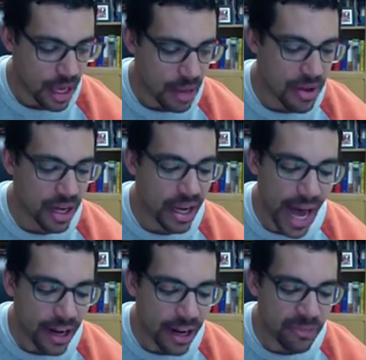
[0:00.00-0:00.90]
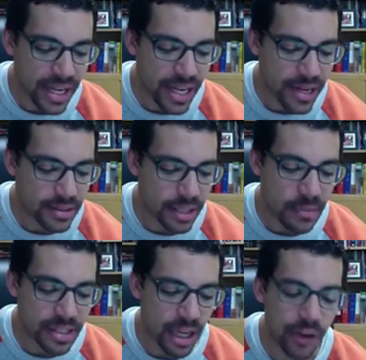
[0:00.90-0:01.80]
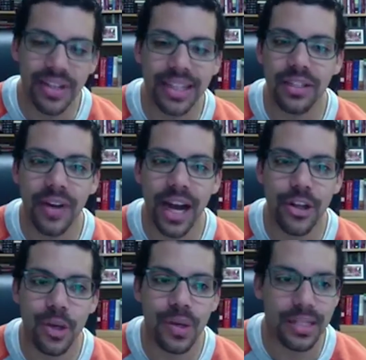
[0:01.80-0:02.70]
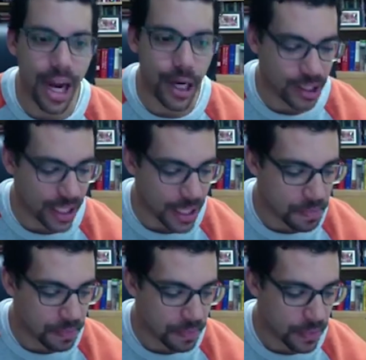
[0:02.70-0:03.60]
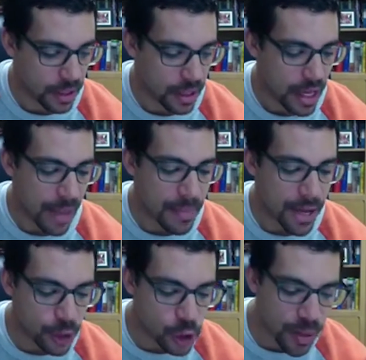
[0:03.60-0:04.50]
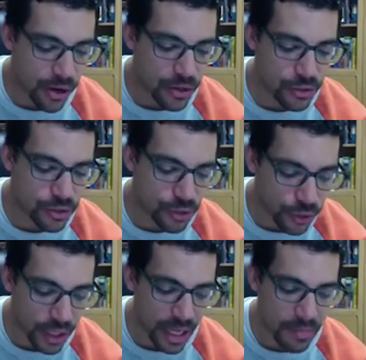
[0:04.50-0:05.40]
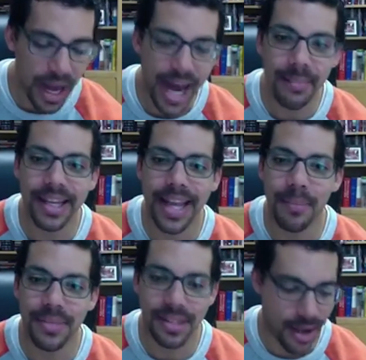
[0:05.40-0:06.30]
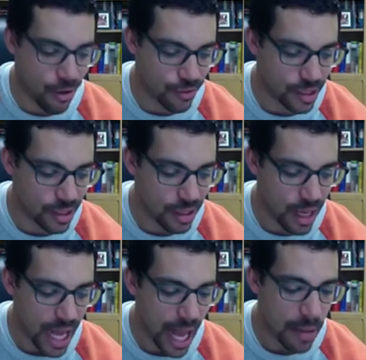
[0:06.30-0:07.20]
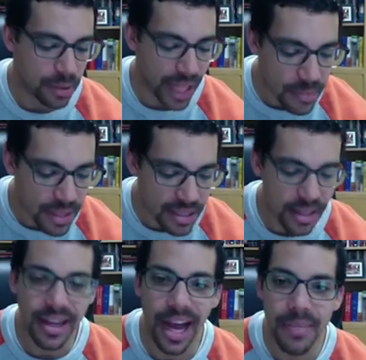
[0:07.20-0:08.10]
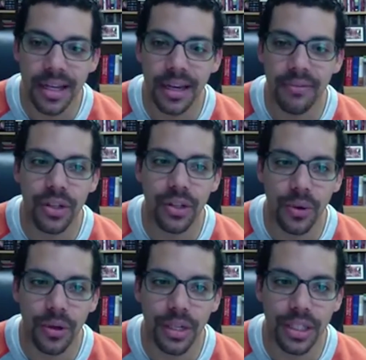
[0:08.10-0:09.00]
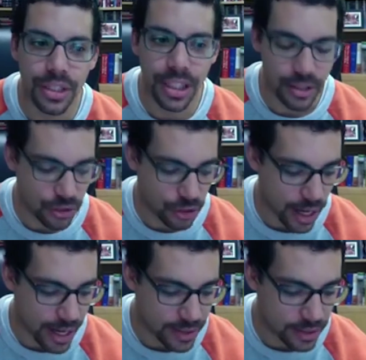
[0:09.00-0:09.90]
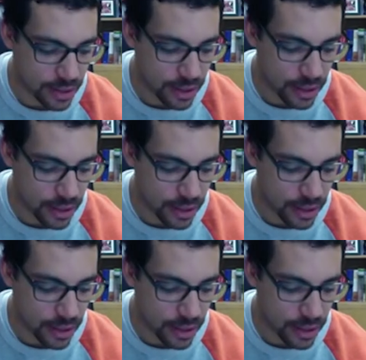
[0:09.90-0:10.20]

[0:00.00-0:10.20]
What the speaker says: May the God of peace himself sanctify you entirely. And may your spirit and soul and body be kept sound and blameless at the coming of the Lord Jesus Christ.